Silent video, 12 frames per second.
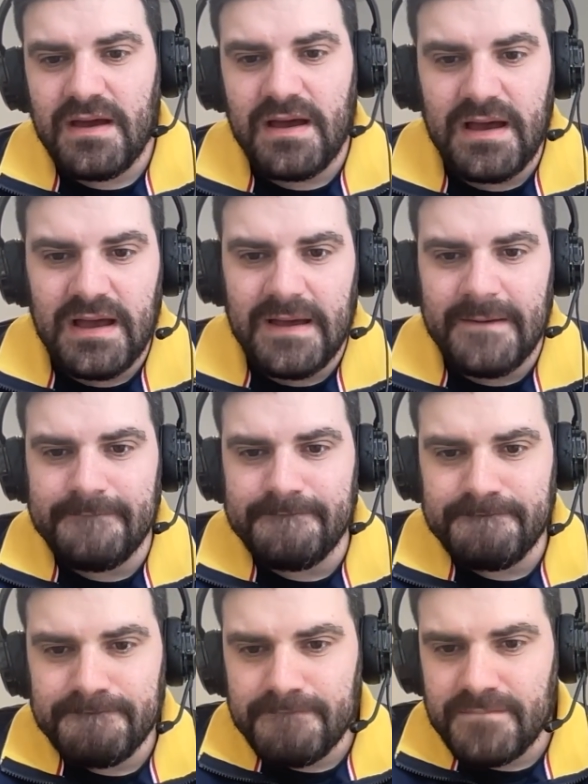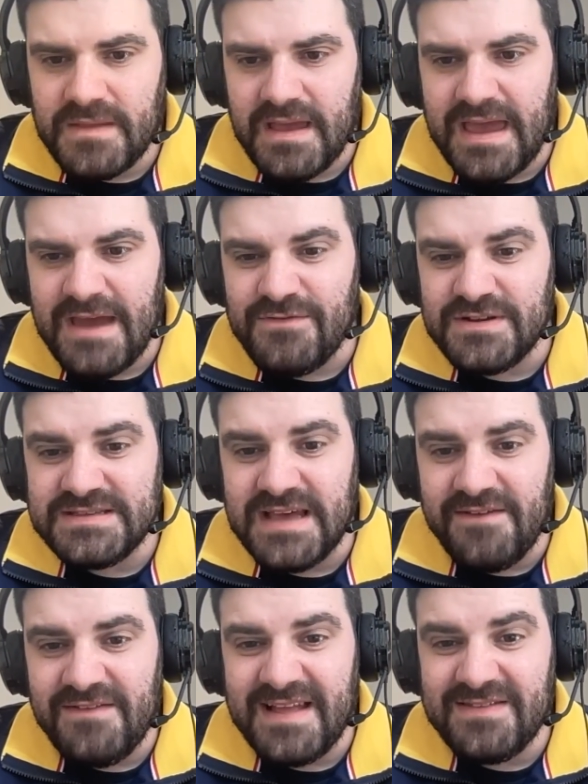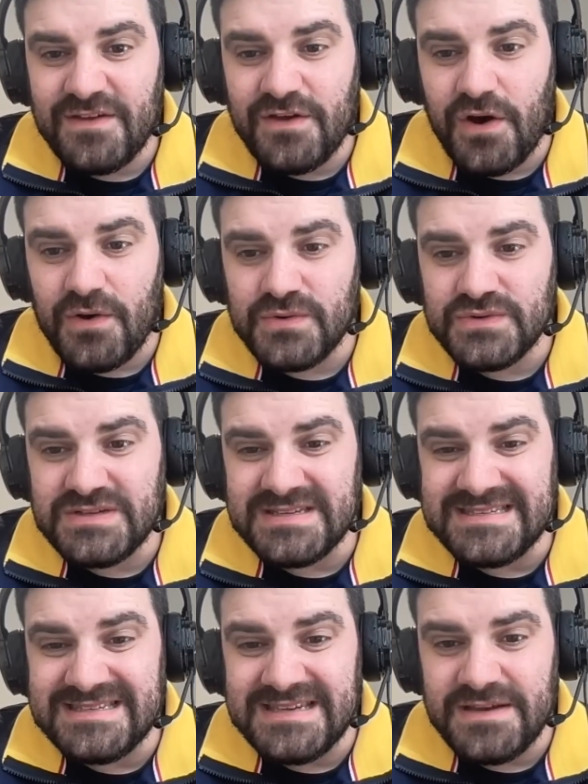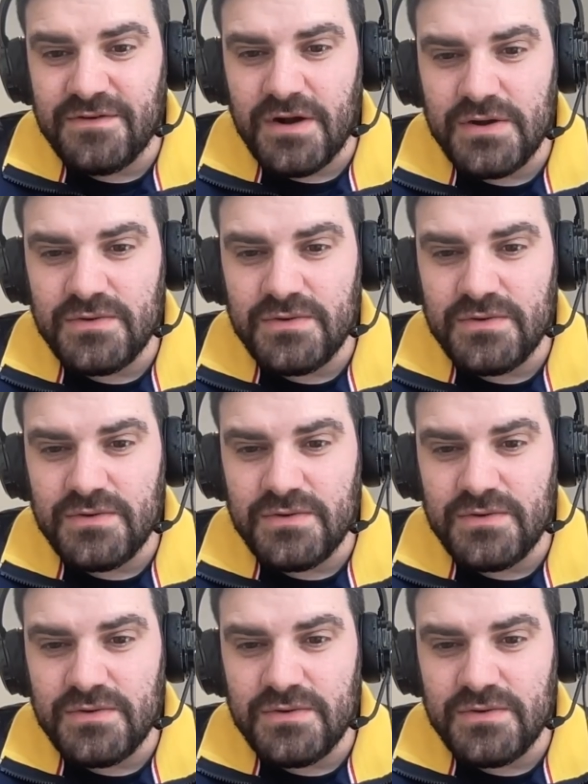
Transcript: Um, errors that have led to goals zero,